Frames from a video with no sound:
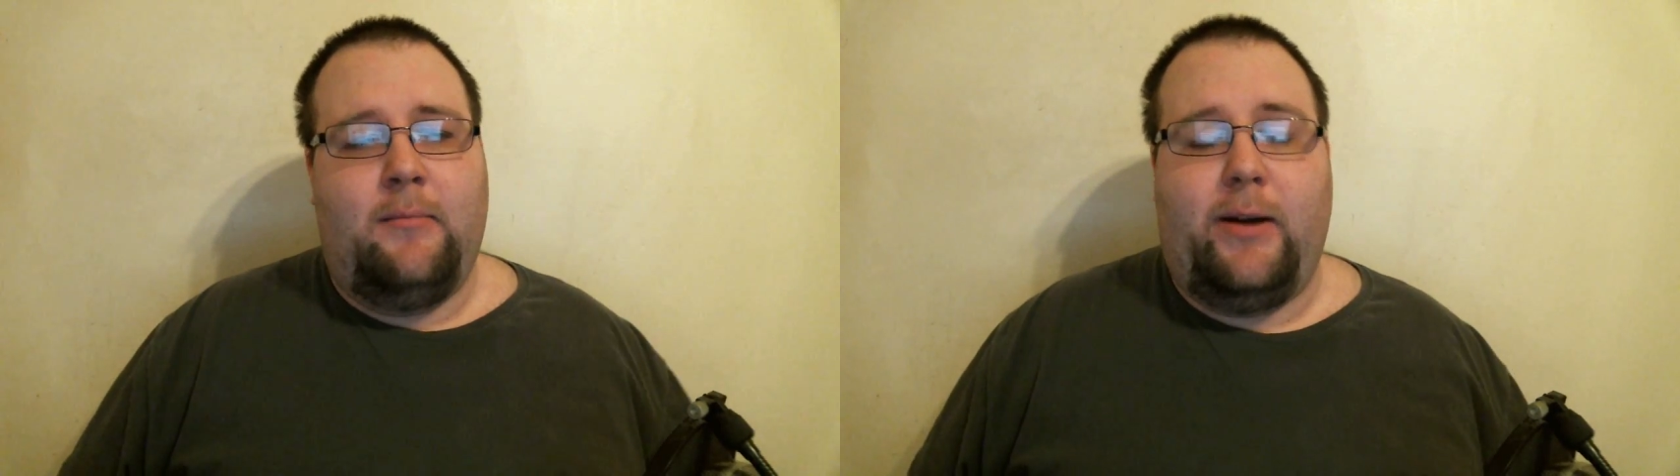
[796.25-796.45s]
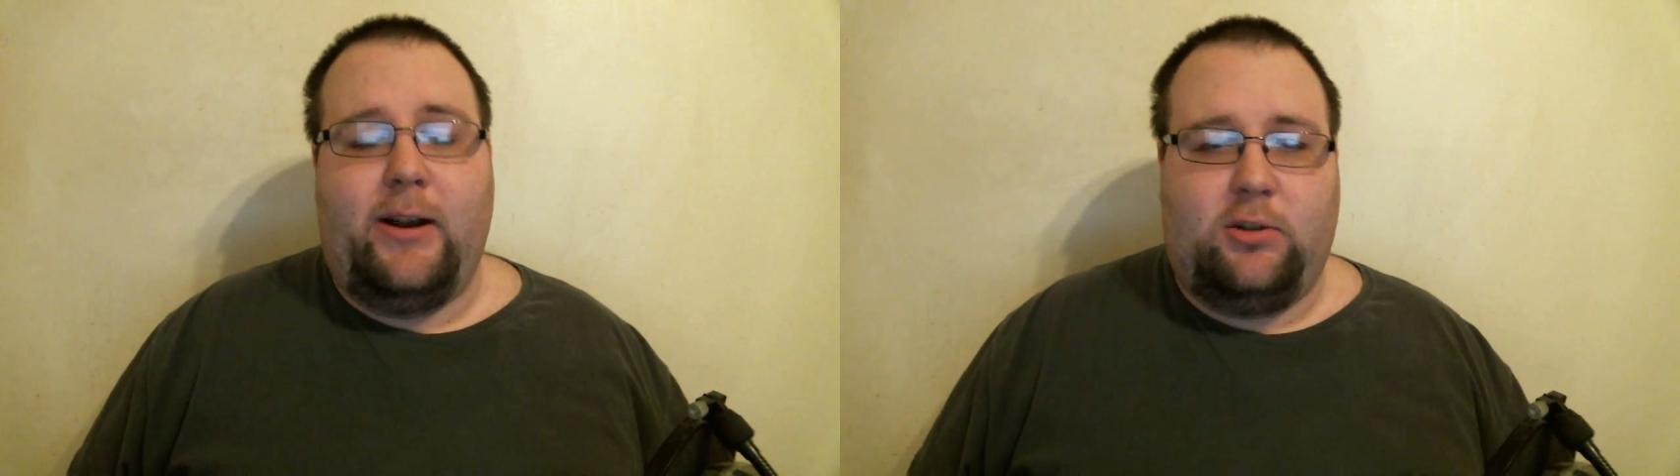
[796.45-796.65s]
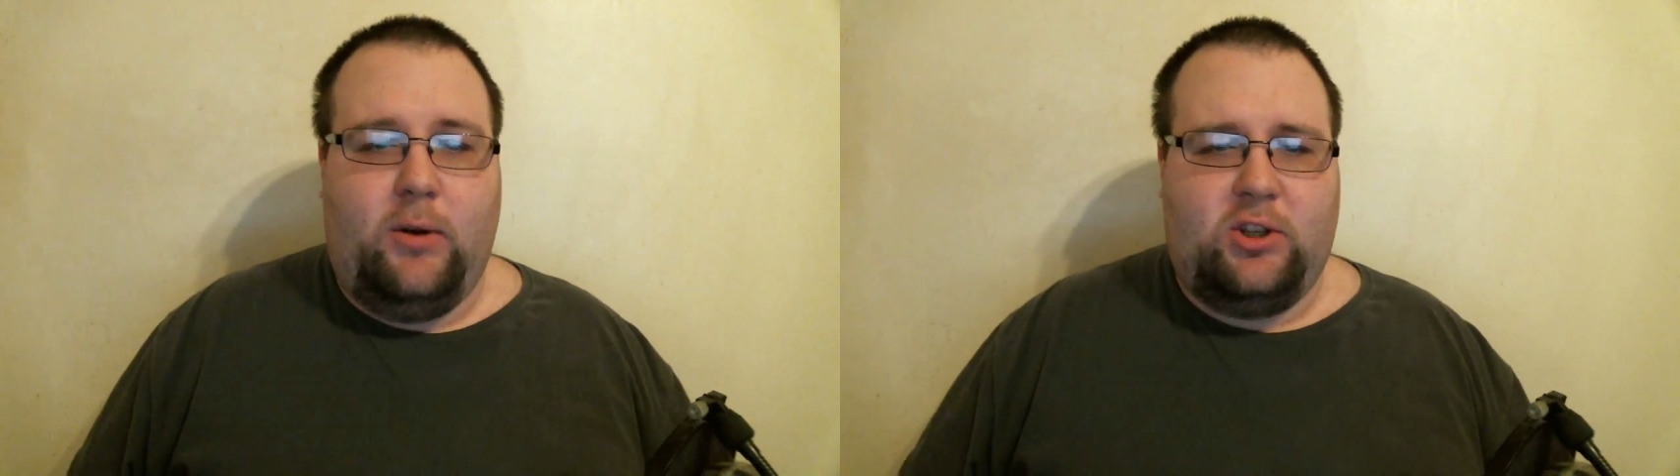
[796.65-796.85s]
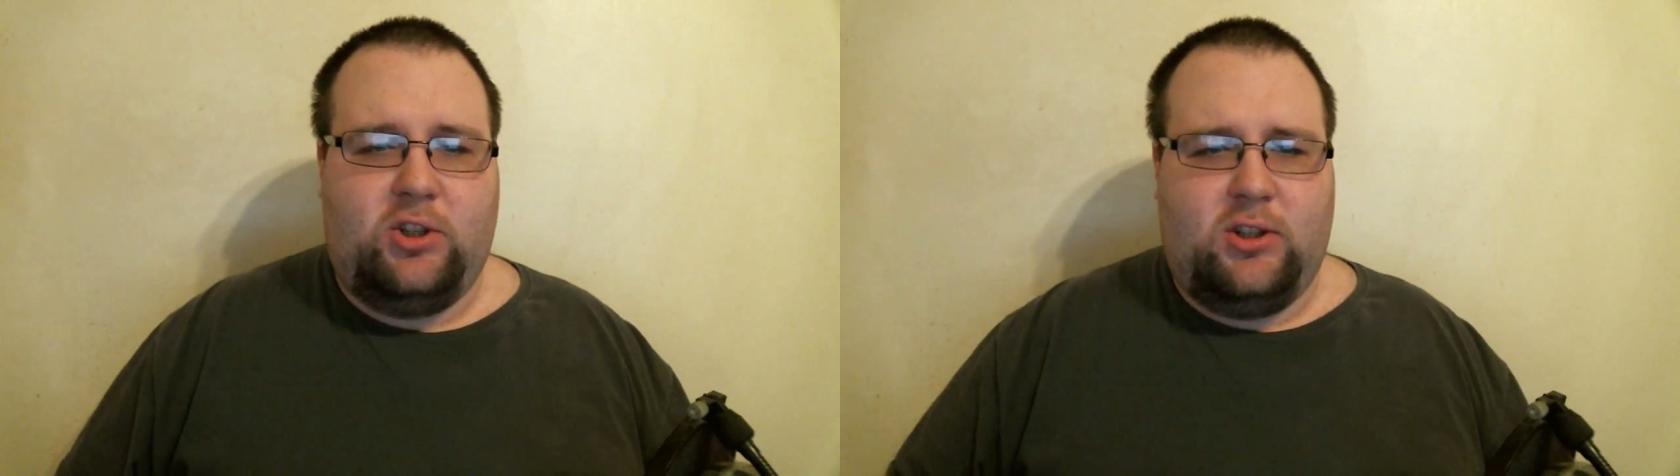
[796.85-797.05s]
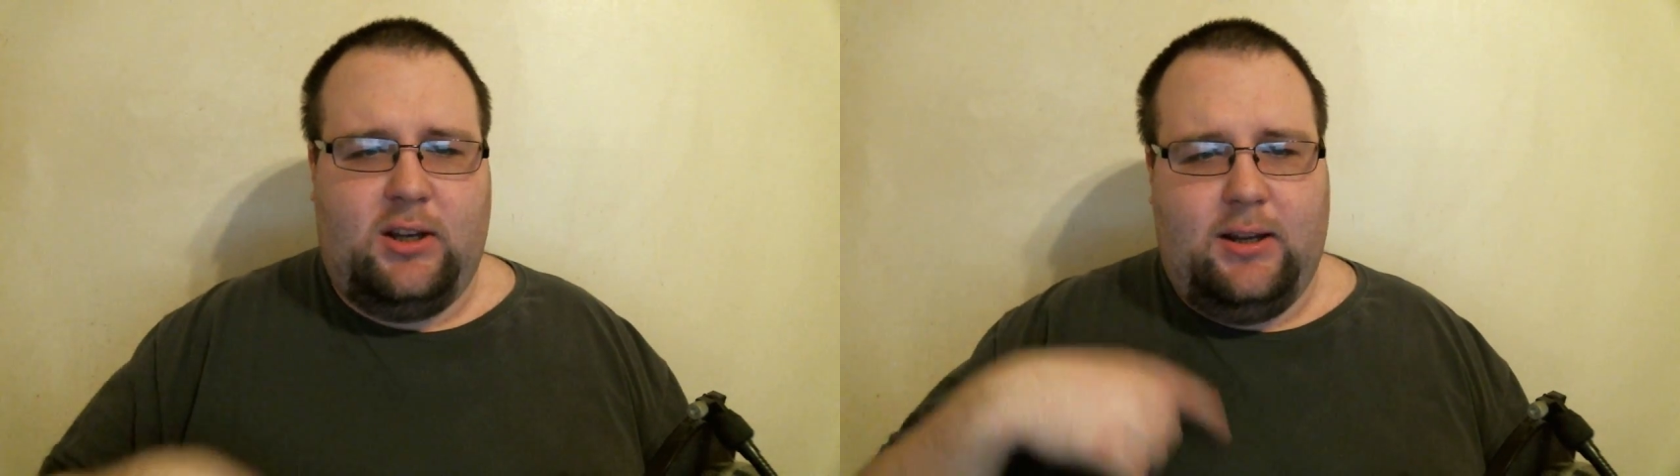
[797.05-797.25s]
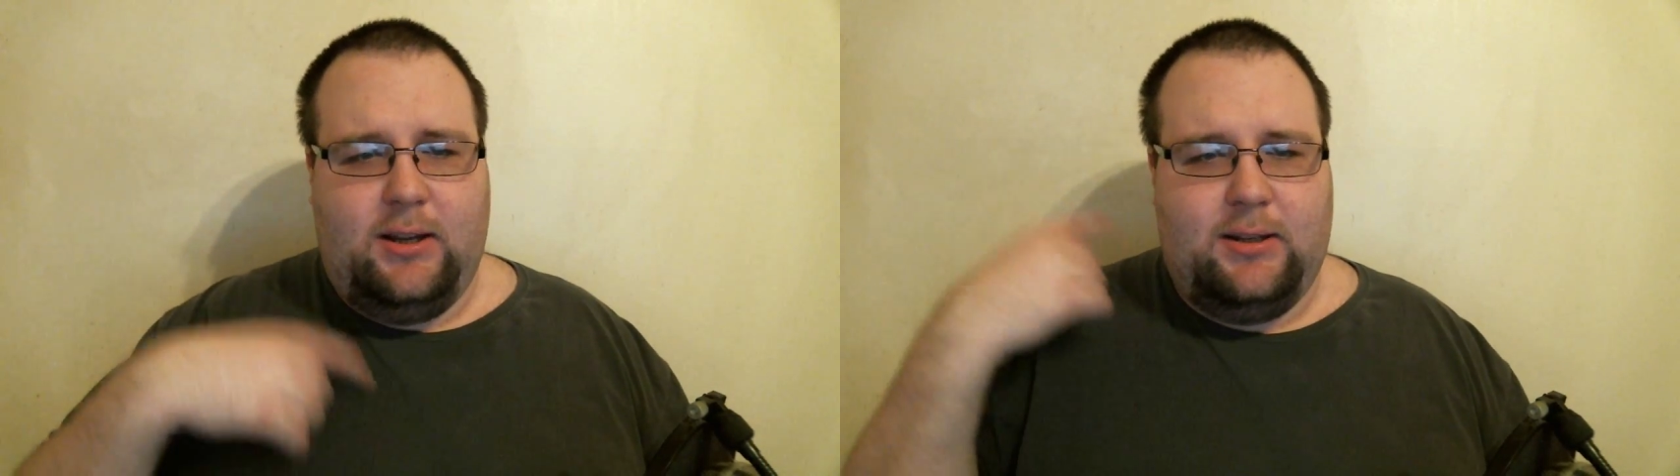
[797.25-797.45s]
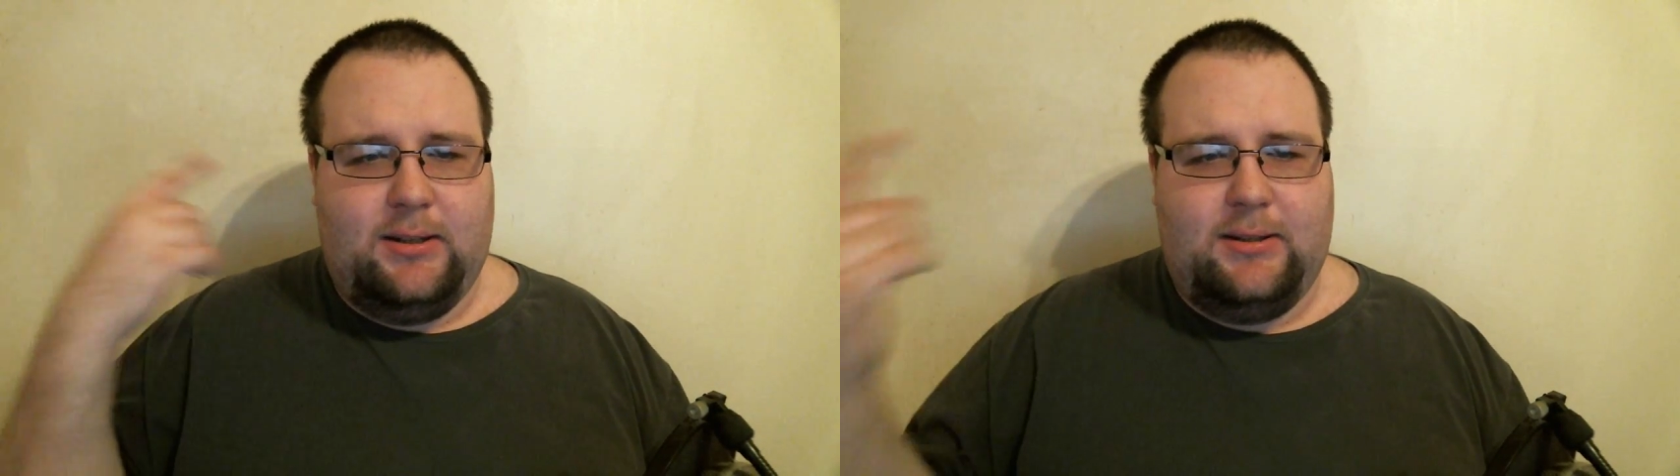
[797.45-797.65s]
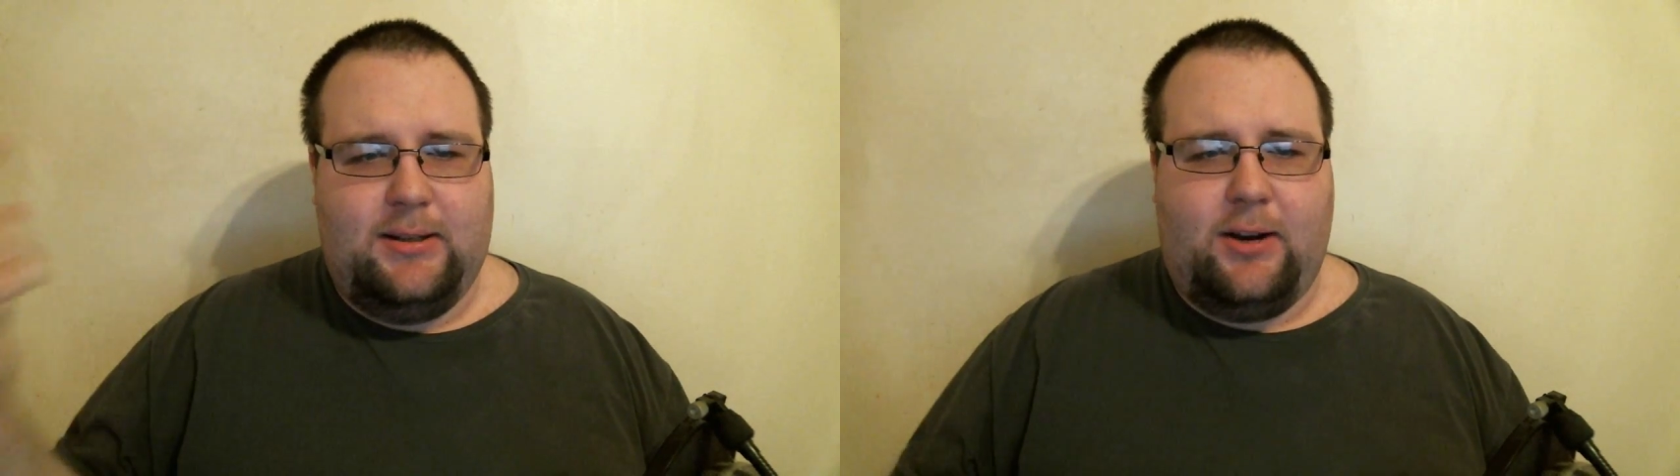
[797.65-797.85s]
My Twitch
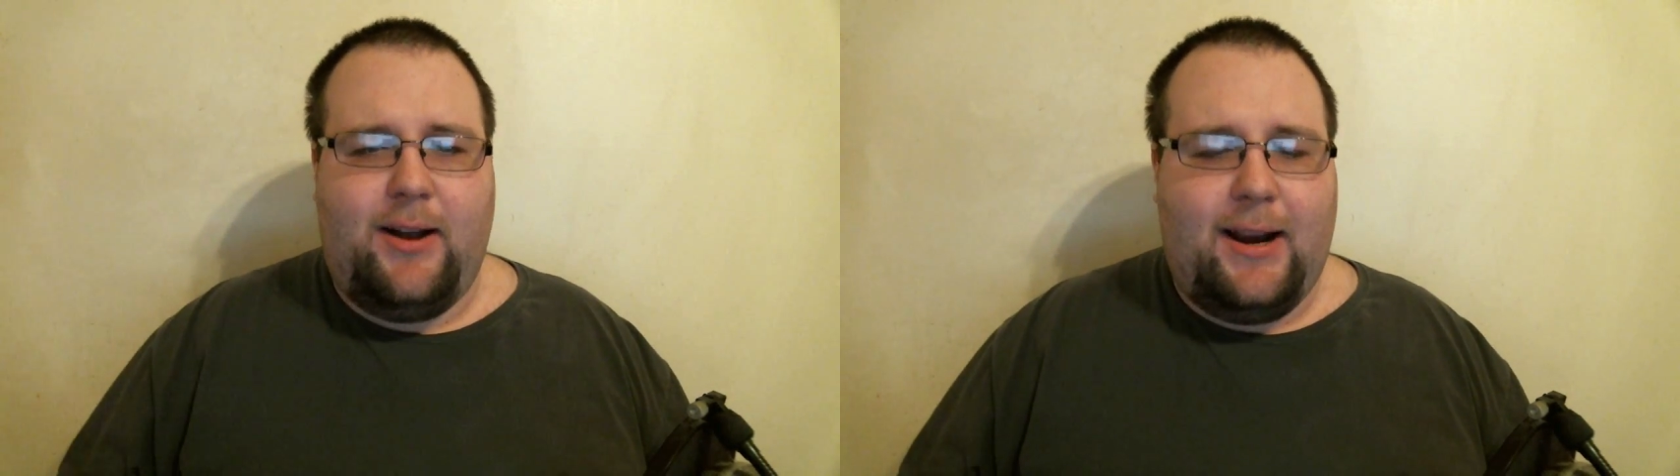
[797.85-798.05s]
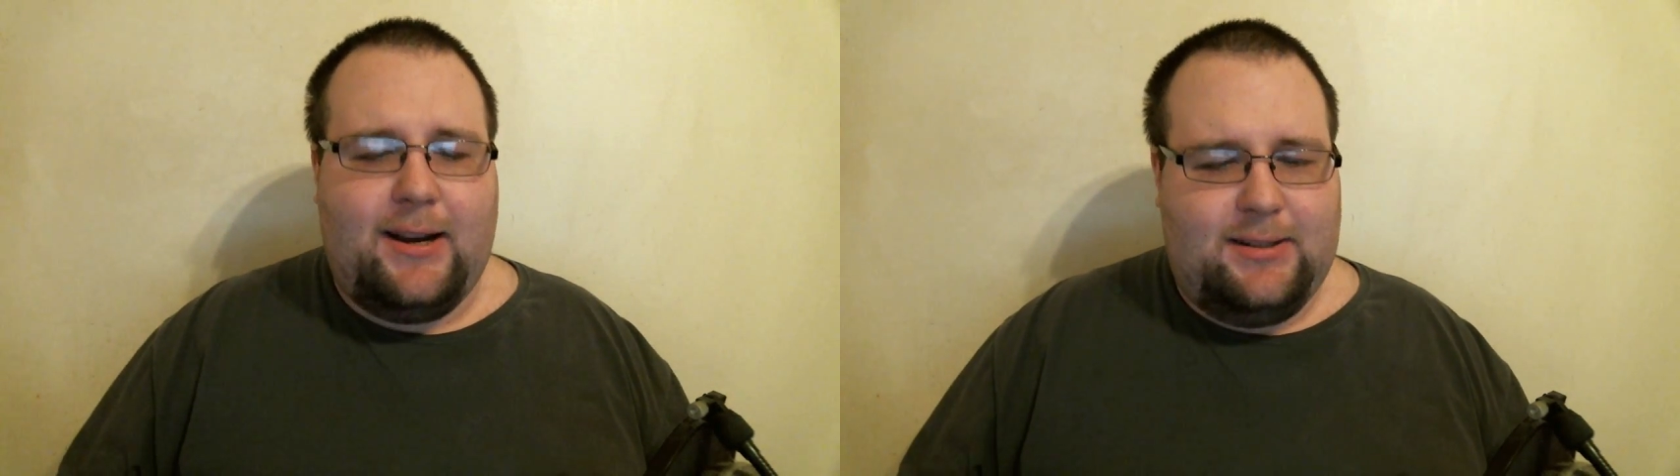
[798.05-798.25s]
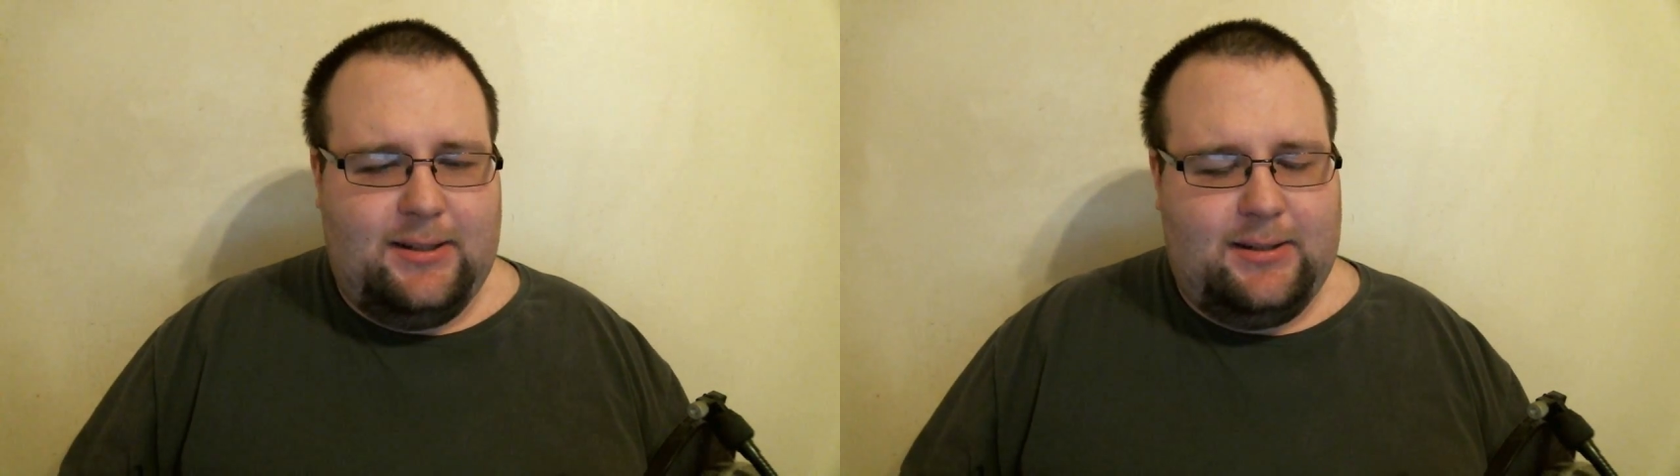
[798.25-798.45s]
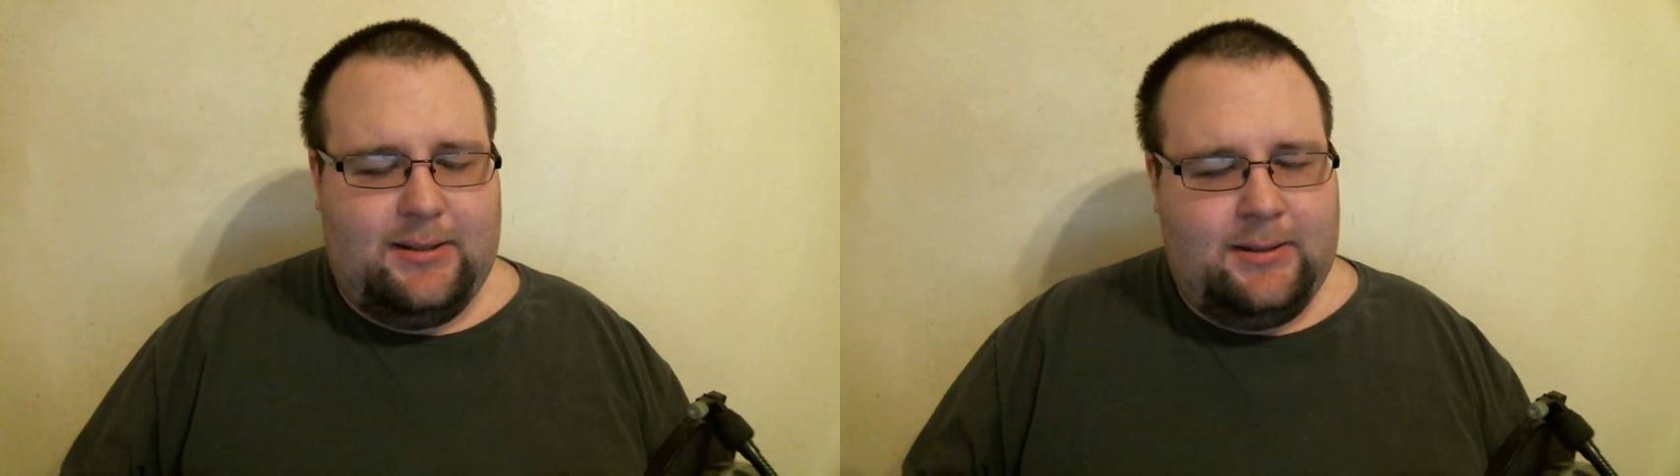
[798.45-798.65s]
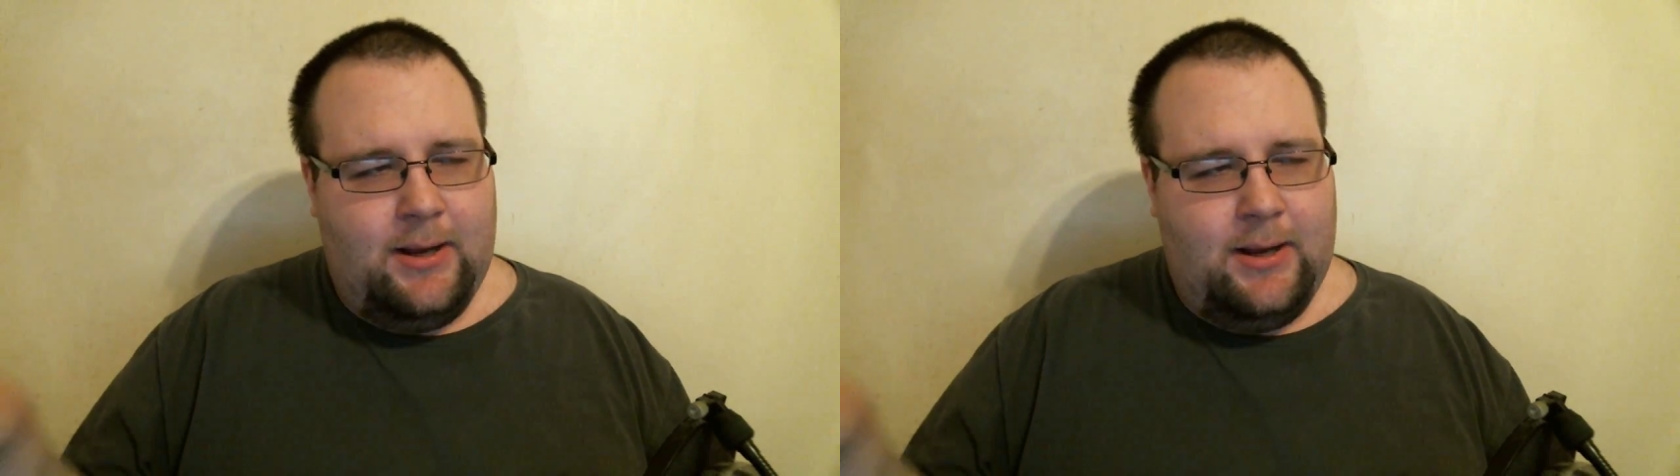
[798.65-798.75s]
is Necroxus9